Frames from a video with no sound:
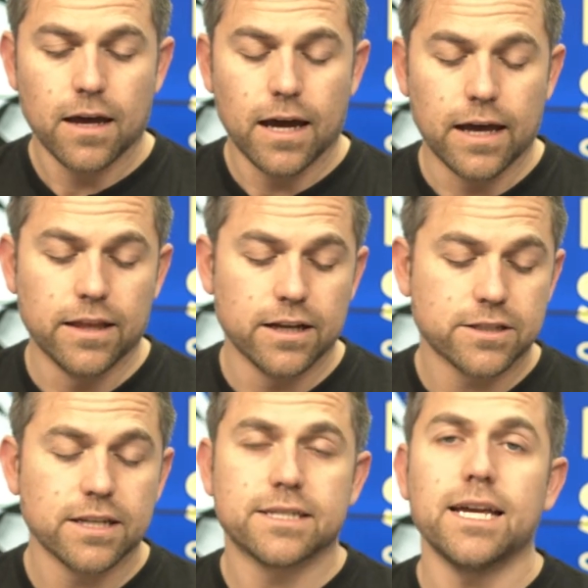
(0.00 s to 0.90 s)
and then it's
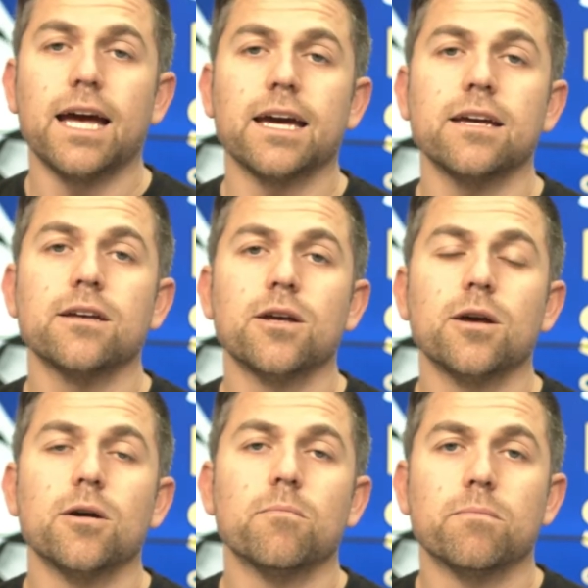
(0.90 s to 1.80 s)
going to say,
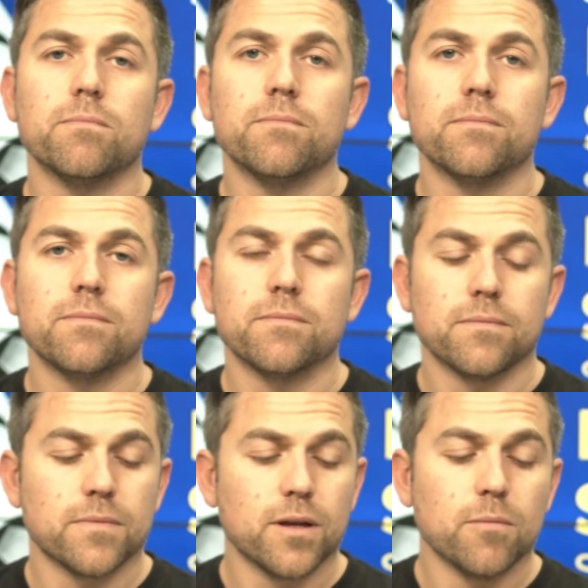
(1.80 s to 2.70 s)

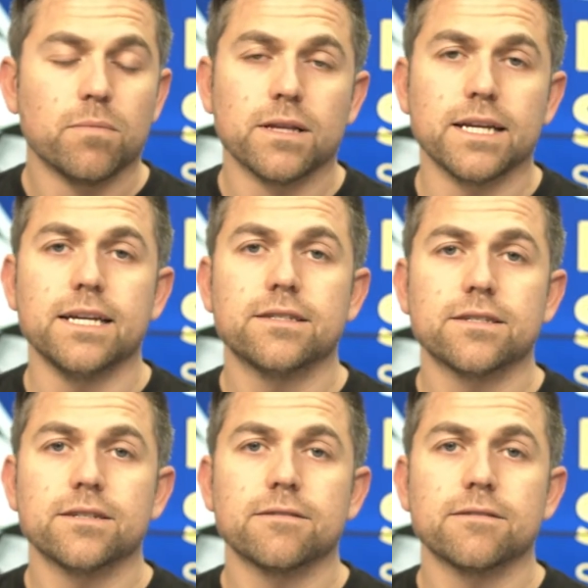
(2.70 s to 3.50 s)
please,